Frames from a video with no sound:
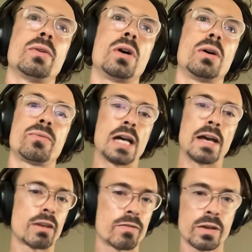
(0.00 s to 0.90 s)
of
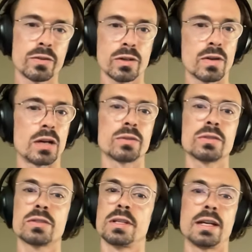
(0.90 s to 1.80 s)
having fun on the
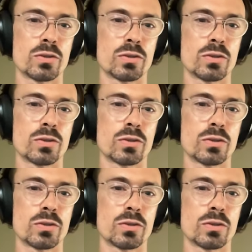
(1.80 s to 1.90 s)
ground,